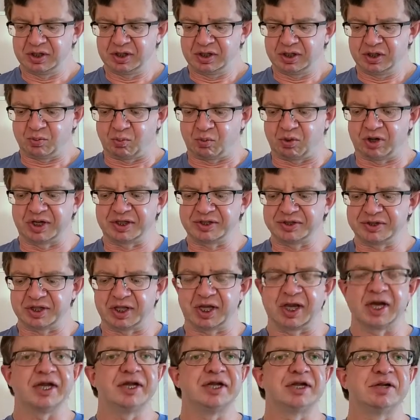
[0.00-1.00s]
One
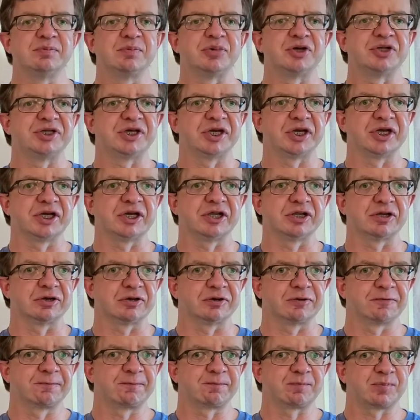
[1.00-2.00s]
line in
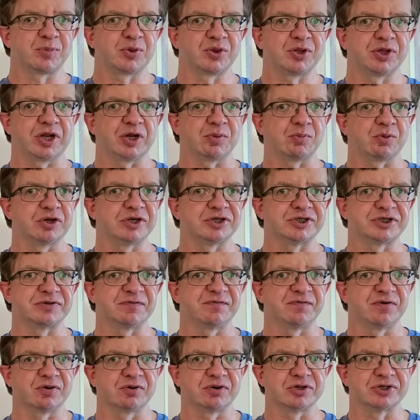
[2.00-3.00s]
particular that I want us to
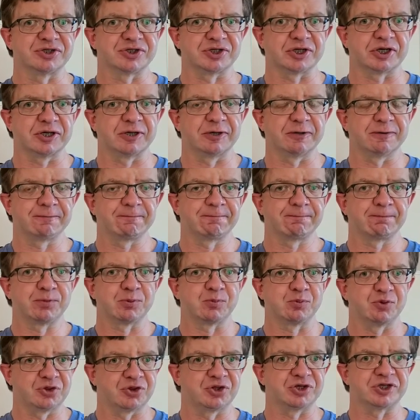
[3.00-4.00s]
focus on
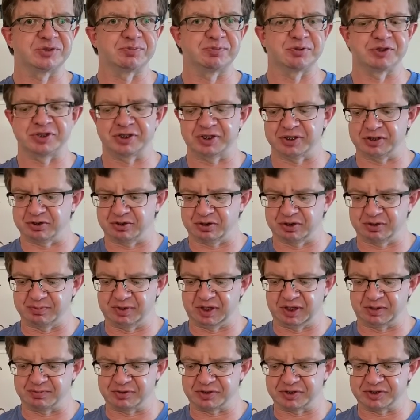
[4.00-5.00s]
with this particular
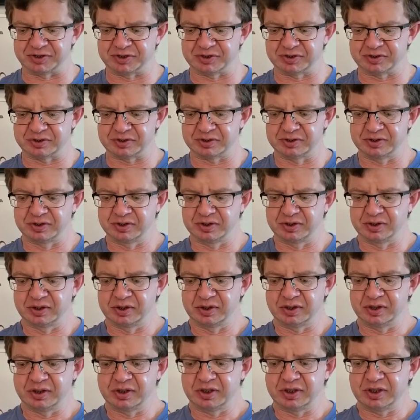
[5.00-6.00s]
commandment.
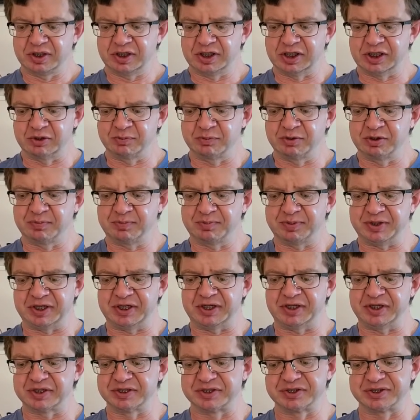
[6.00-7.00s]
Human
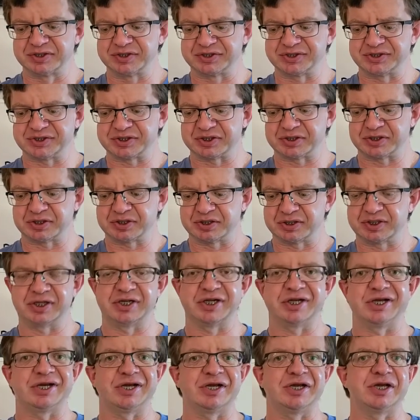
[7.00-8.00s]
beings
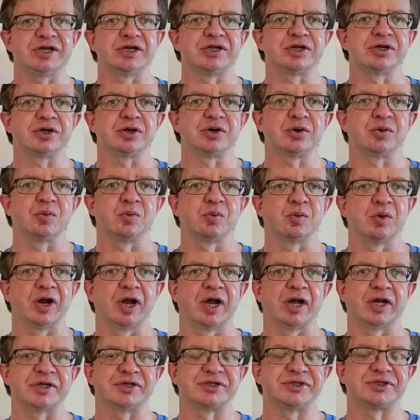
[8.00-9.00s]
need
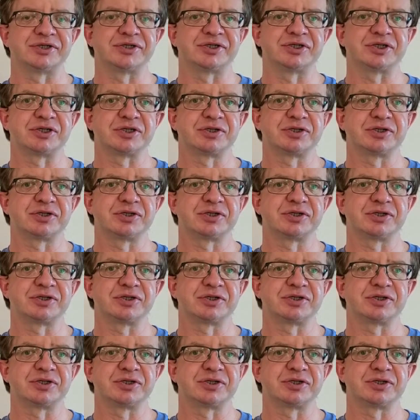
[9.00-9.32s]
rest.